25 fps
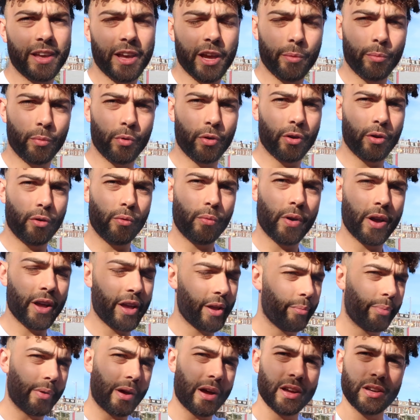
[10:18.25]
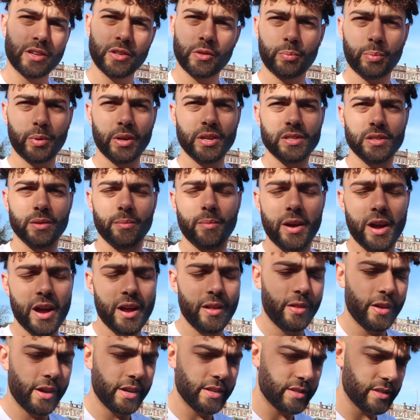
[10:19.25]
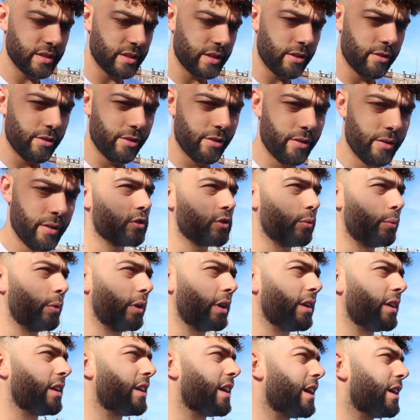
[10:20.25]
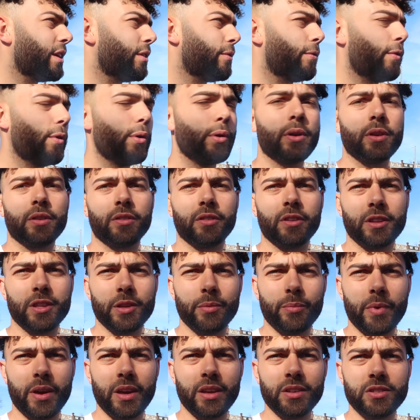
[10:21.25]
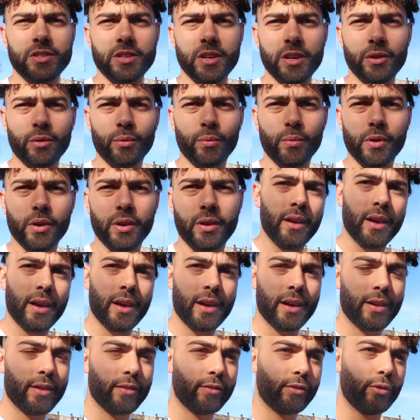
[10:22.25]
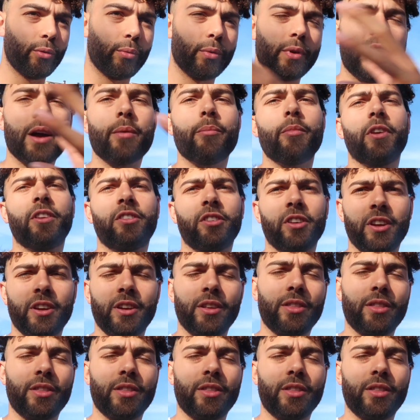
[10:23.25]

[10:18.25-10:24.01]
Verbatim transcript: camera away, probably just play some highlights in here just so we can kind of focus on the main channel work and so we're not missing